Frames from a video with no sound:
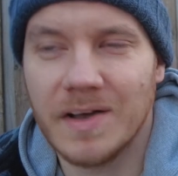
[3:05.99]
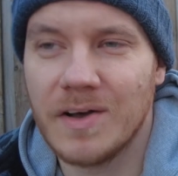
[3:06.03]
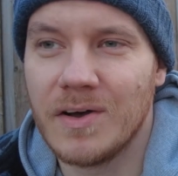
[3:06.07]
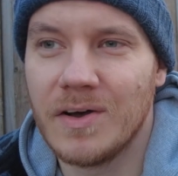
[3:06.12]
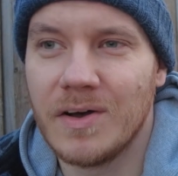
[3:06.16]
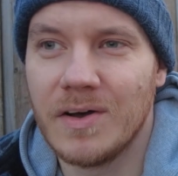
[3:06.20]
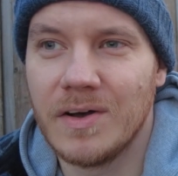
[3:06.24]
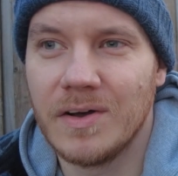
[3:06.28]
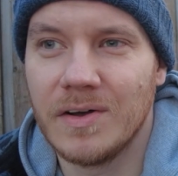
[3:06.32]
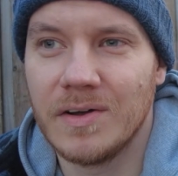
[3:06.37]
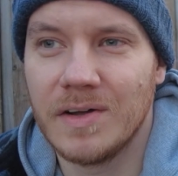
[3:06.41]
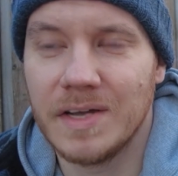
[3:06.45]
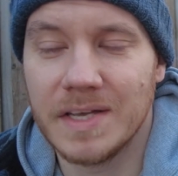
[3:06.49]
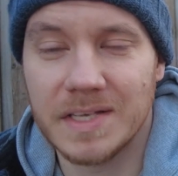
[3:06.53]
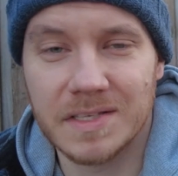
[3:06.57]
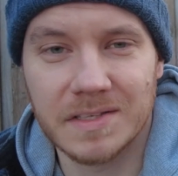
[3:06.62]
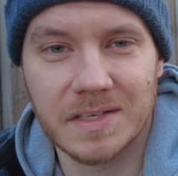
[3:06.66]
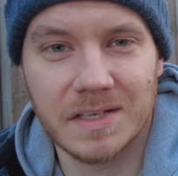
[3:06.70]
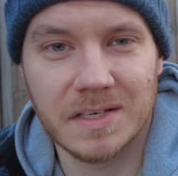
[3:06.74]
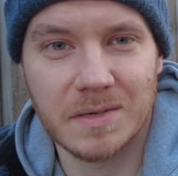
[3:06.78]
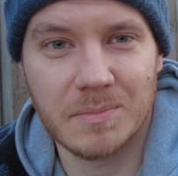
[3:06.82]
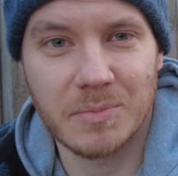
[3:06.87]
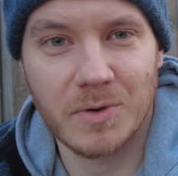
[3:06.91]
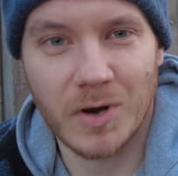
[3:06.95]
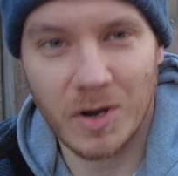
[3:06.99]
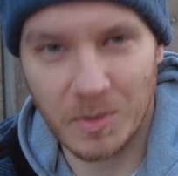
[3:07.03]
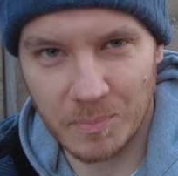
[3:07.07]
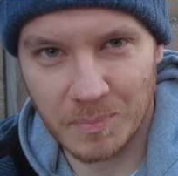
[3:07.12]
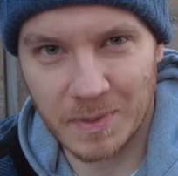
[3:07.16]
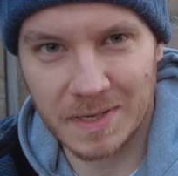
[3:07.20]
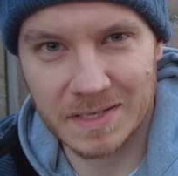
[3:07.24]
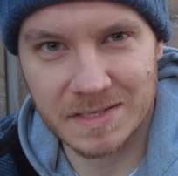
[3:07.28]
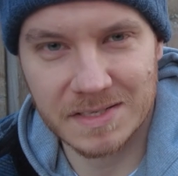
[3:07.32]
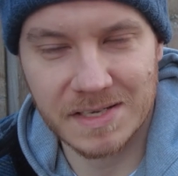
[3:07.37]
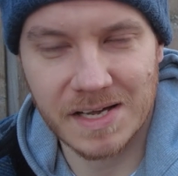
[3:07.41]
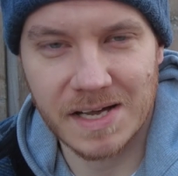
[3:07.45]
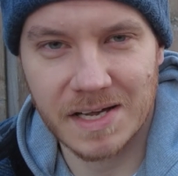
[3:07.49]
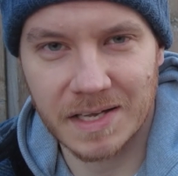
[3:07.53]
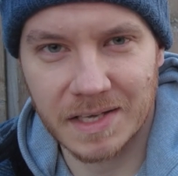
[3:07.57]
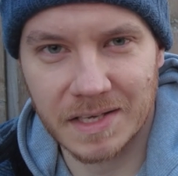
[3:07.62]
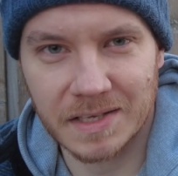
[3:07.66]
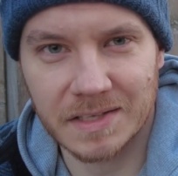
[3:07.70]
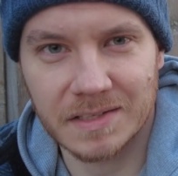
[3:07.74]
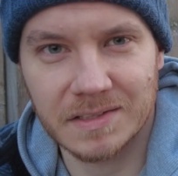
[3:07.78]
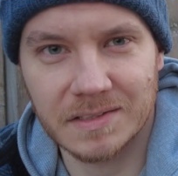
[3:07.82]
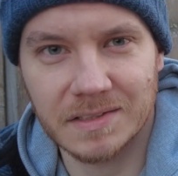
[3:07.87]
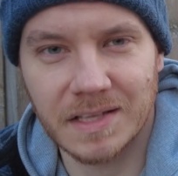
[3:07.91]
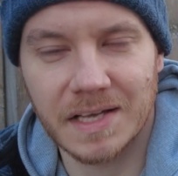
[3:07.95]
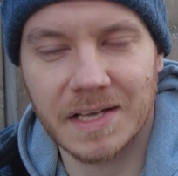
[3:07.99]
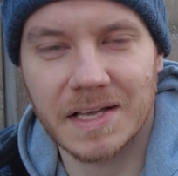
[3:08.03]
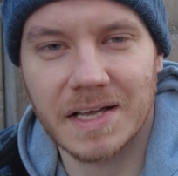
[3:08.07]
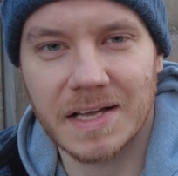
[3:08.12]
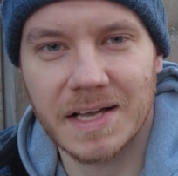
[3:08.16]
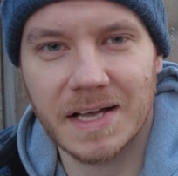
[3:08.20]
or indeed a broadband target like